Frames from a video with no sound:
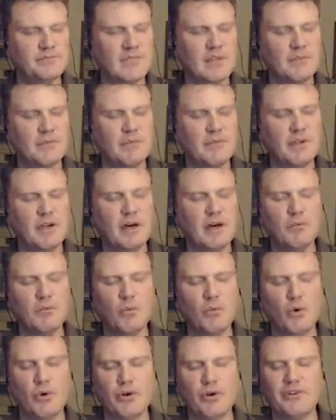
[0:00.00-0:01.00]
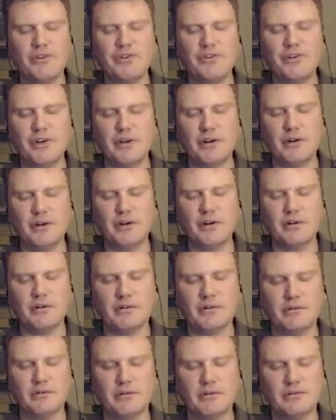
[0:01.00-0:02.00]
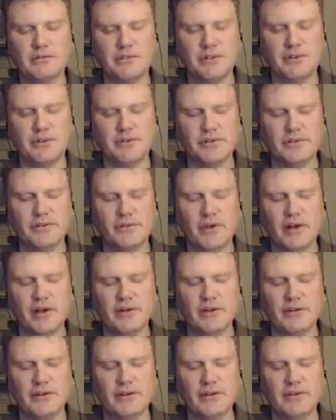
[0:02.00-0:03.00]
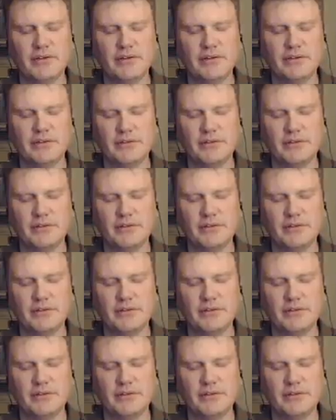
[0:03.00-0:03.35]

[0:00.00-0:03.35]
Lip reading: become more clear to their surroundings.